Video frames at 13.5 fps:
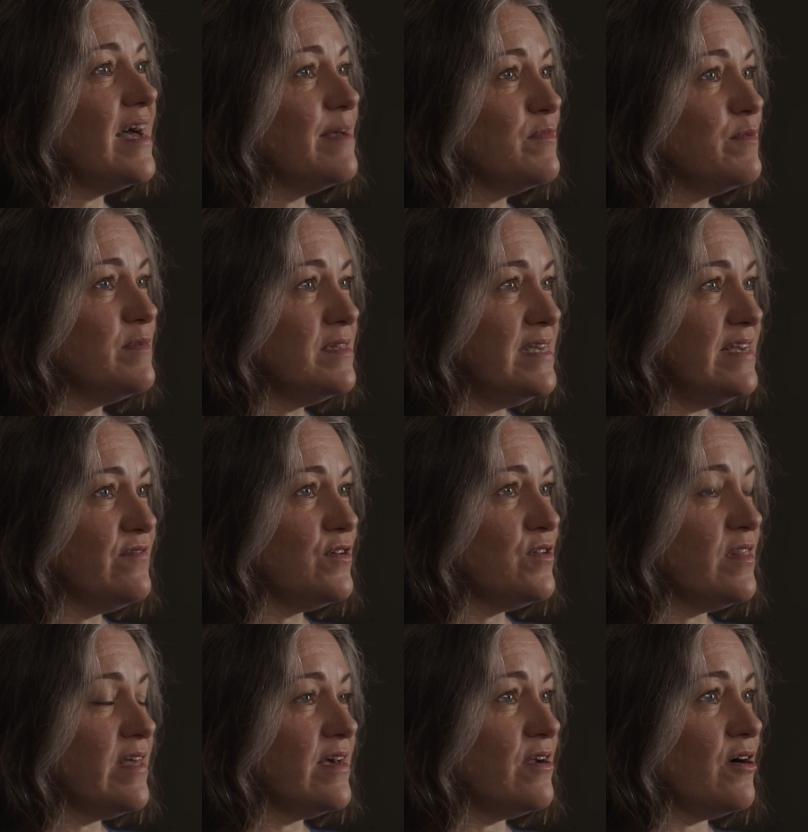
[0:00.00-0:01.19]
I'm a believer
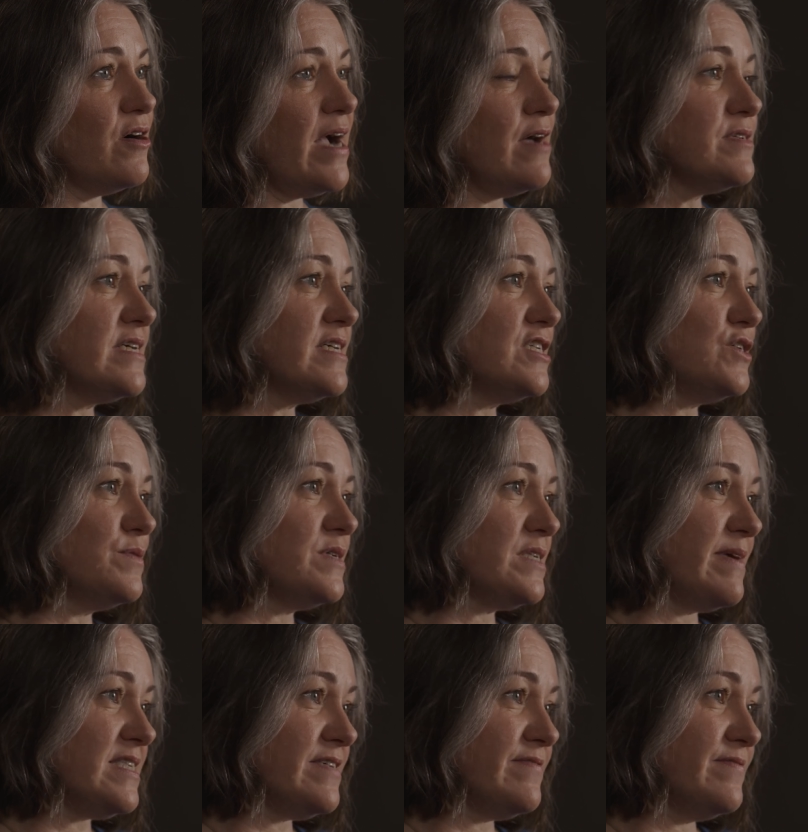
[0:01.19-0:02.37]
that our housing is too
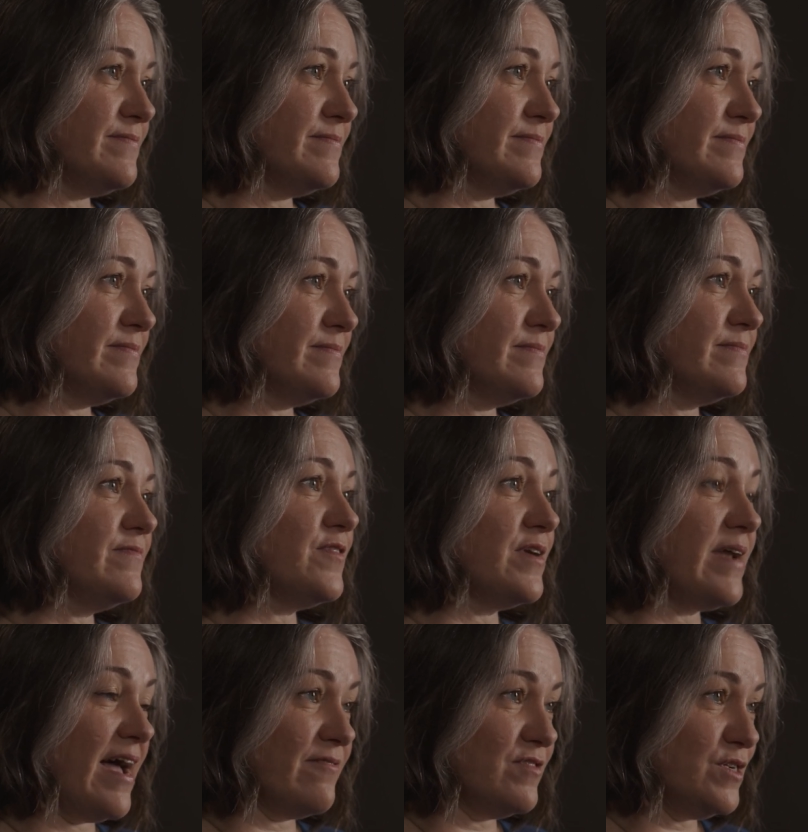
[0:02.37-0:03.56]
expensive. For
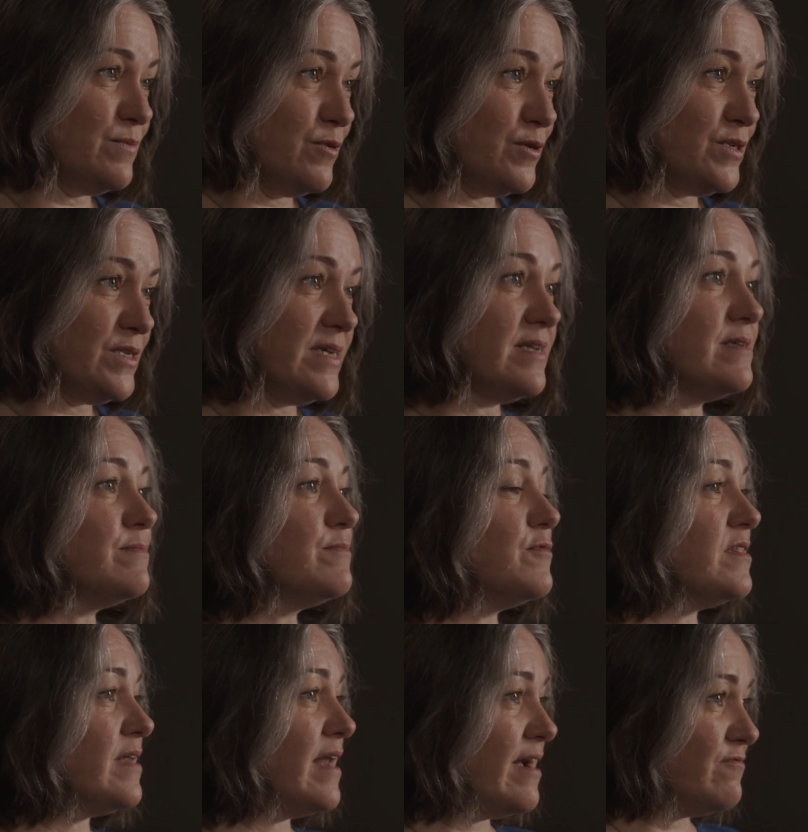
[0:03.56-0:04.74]
an average person
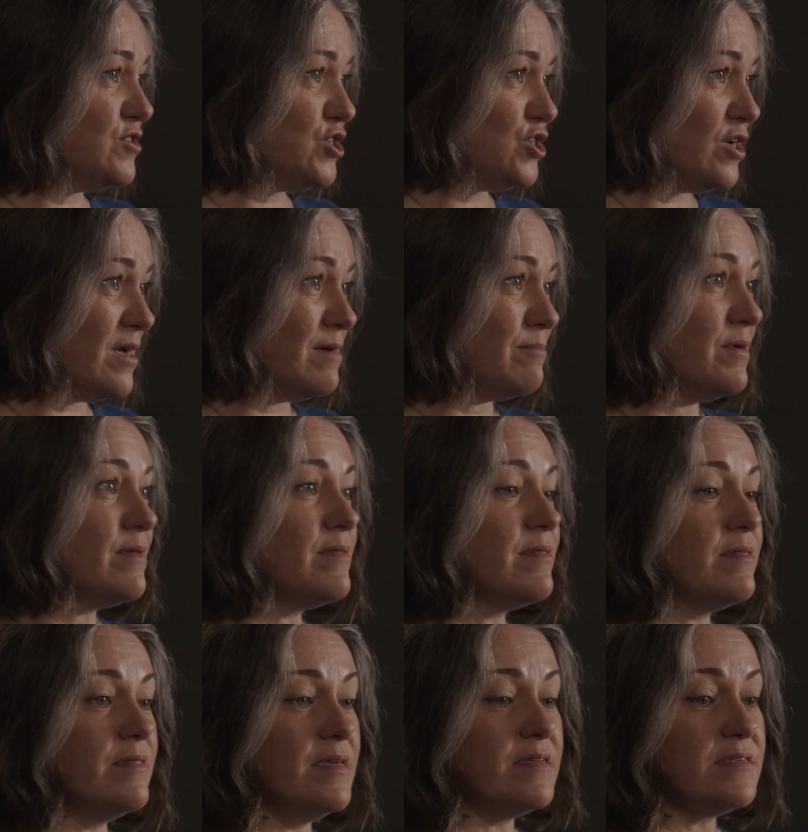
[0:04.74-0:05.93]
with an average job,
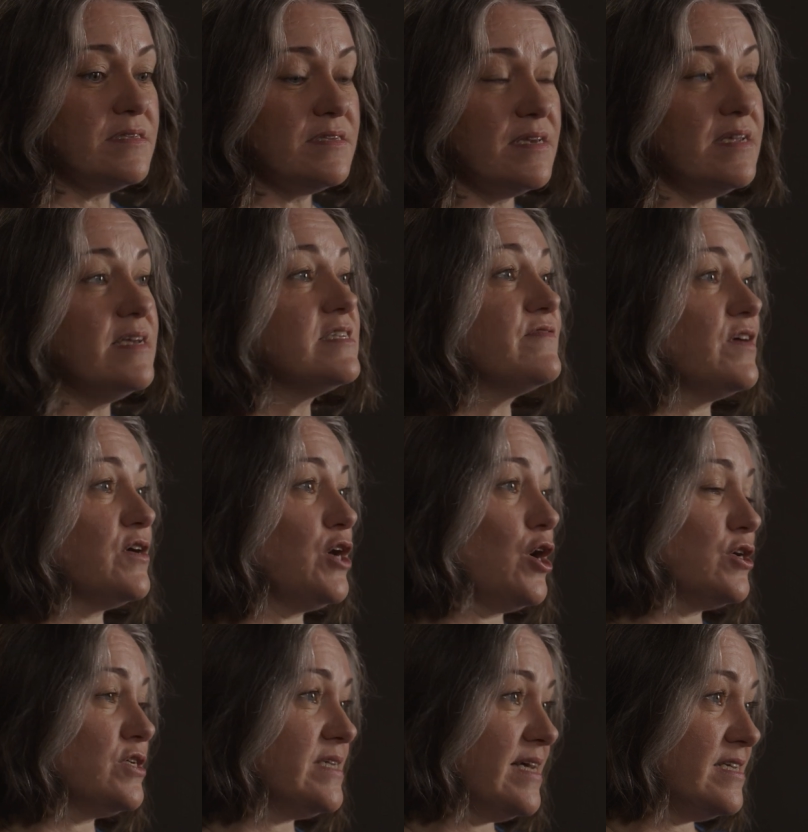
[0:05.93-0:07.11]
this city is very
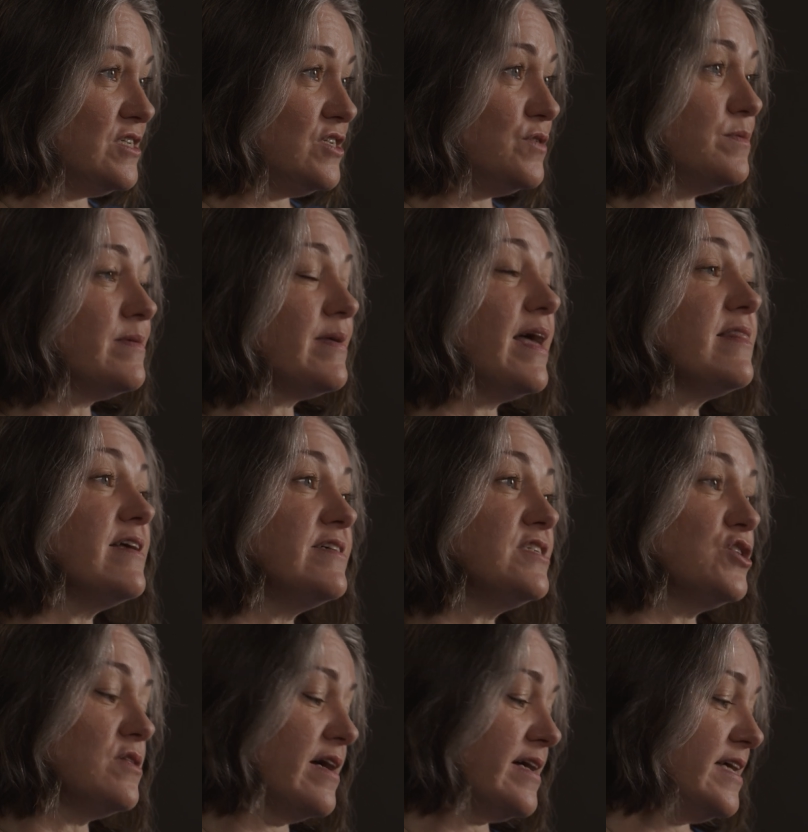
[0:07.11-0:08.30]
hard to get into
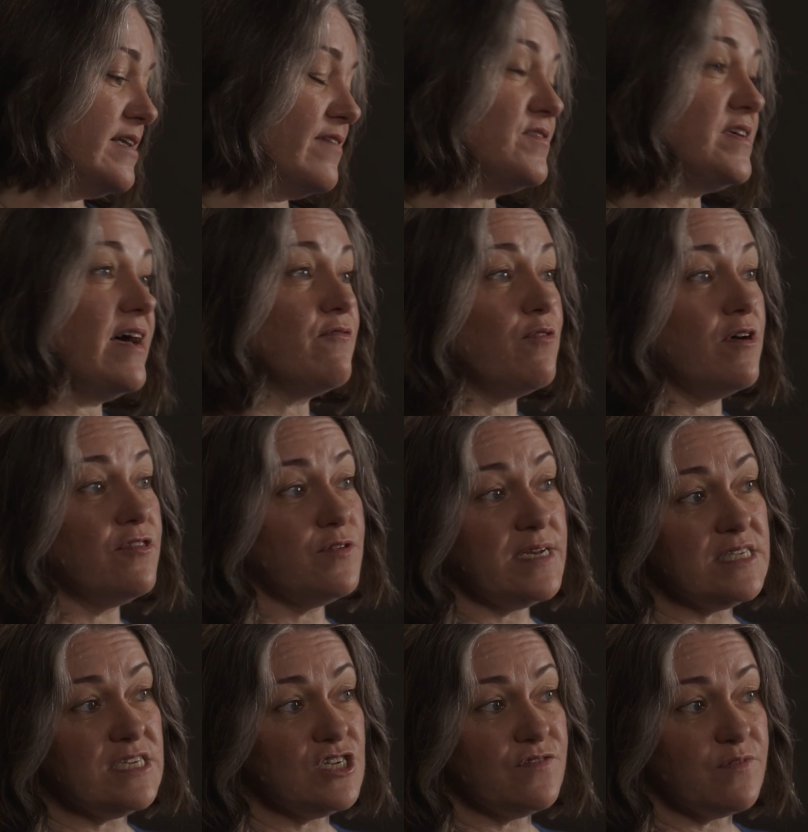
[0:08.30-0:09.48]
unless you're lucky enough to have wealth
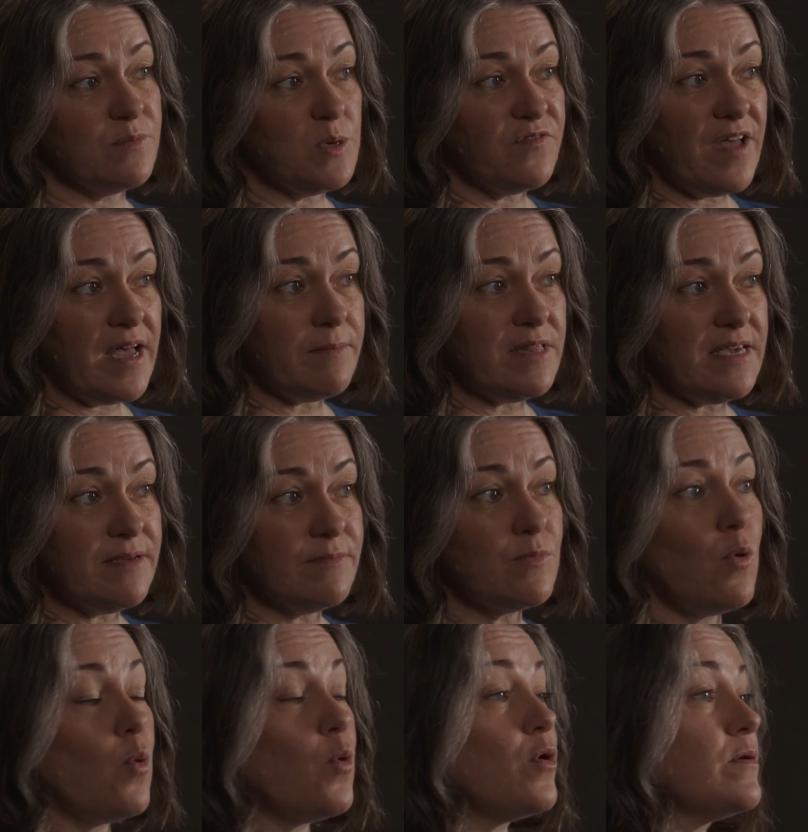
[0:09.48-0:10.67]
transition from your family
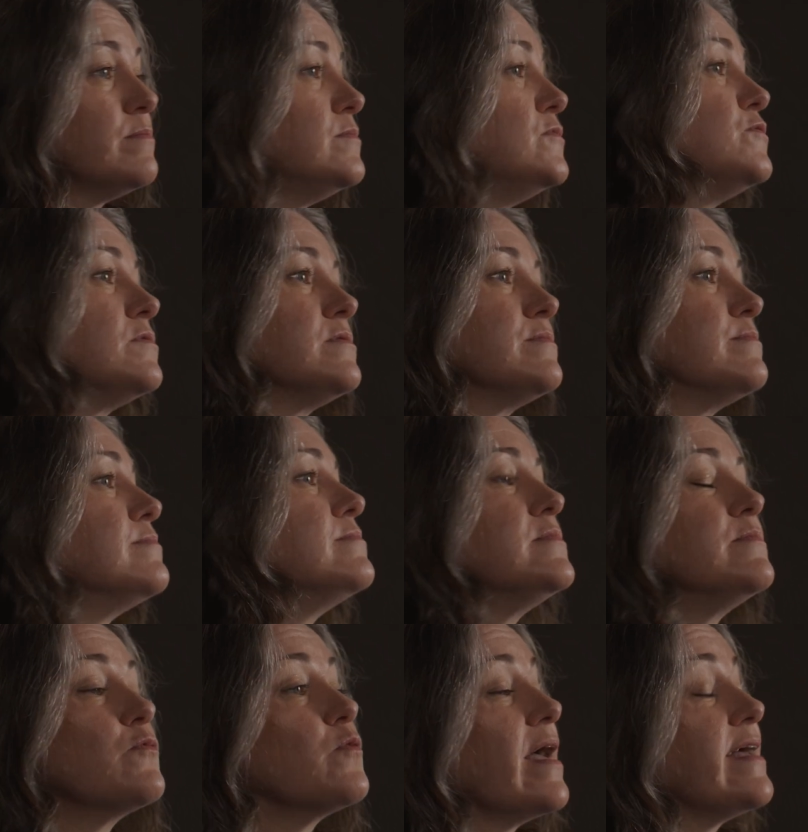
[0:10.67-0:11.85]
or you're
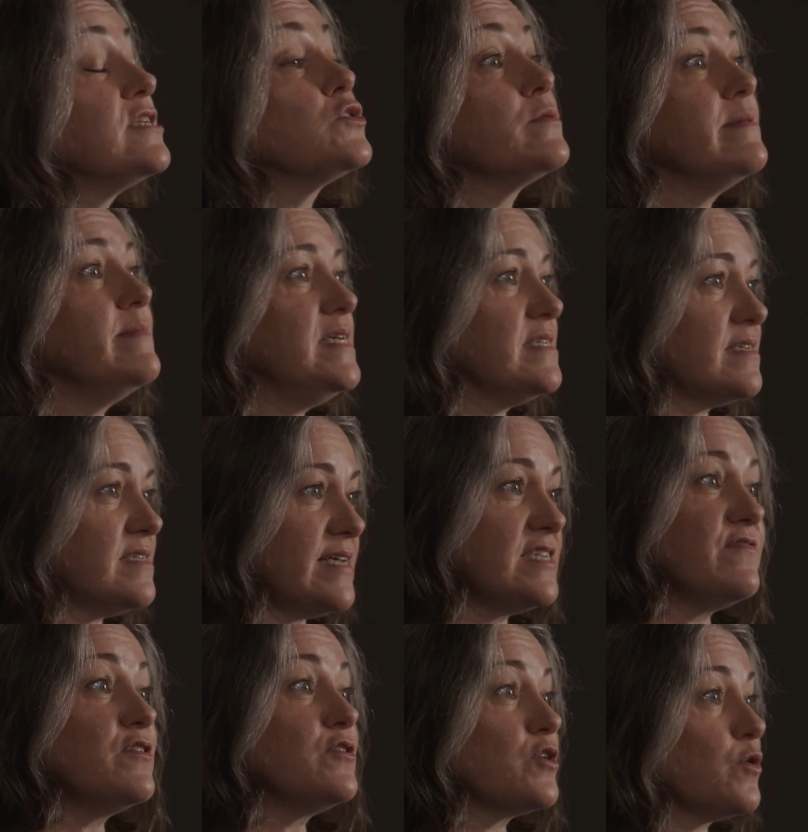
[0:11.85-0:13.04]
extremely
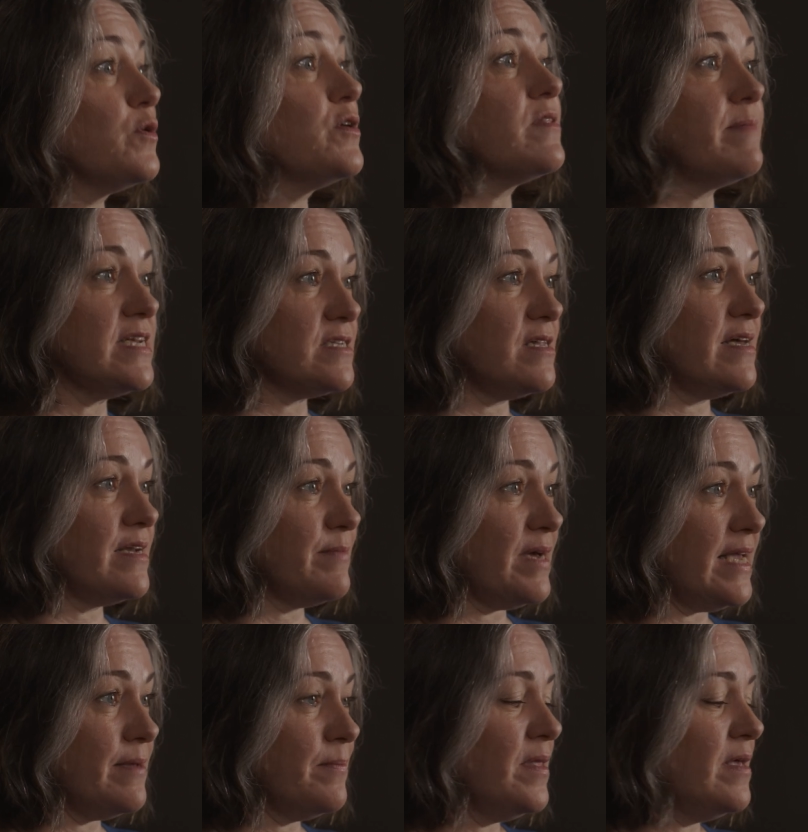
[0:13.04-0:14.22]
successful in a career that makes a lot of
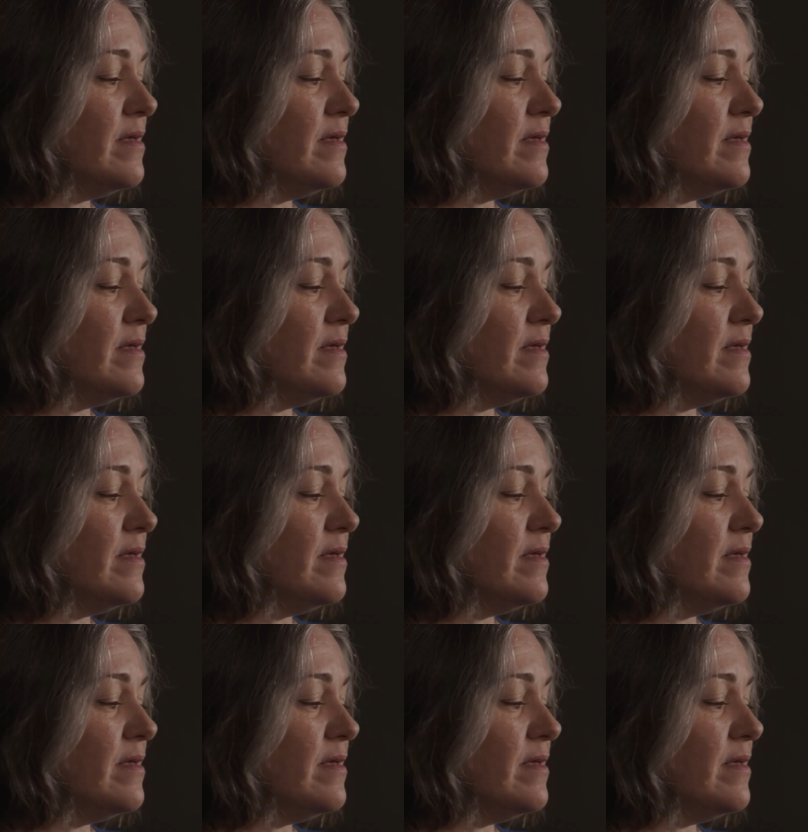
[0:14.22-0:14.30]
money.